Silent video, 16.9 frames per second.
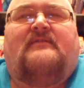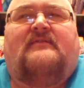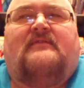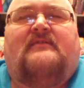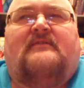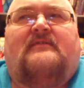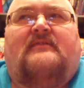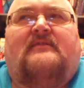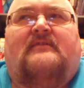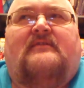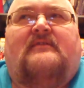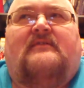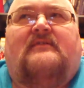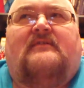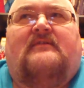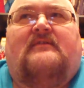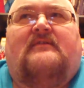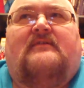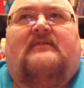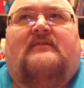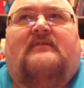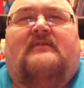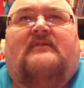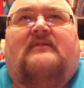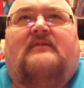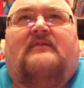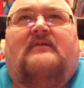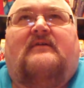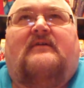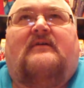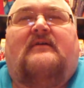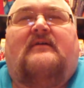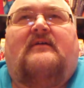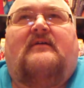
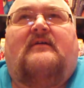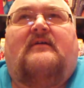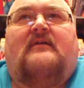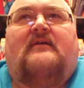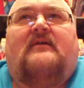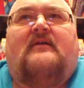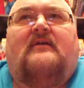Nobody speaks.